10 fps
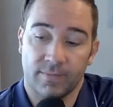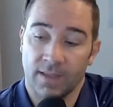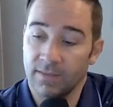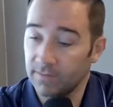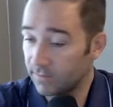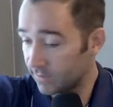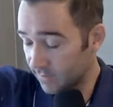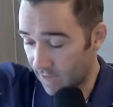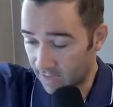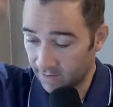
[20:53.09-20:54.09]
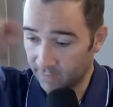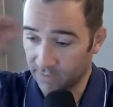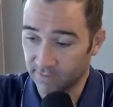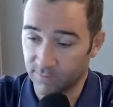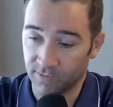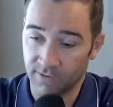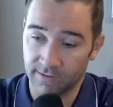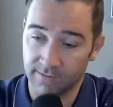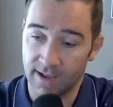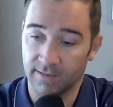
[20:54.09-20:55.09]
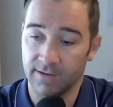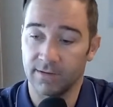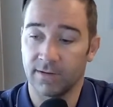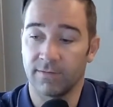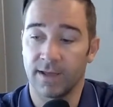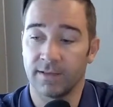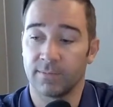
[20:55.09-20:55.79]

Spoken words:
and this is just high level experience, not legal advice,